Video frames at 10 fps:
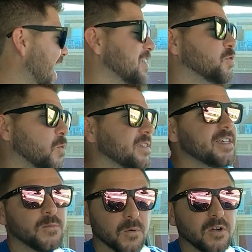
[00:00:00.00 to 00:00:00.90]
had
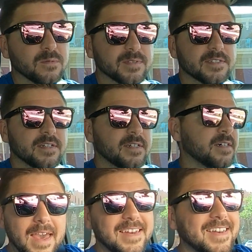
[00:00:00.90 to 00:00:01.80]
20 rooms.
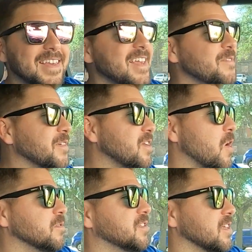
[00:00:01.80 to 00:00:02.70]
And it even
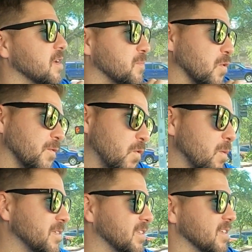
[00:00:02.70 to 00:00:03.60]
hosted
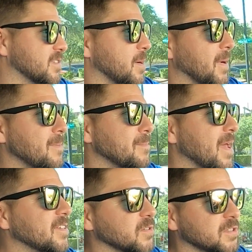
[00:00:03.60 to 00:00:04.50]
performances by
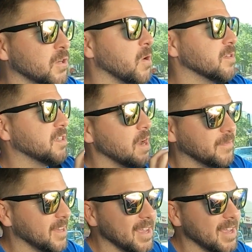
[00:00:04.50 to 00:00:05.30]
major stars of the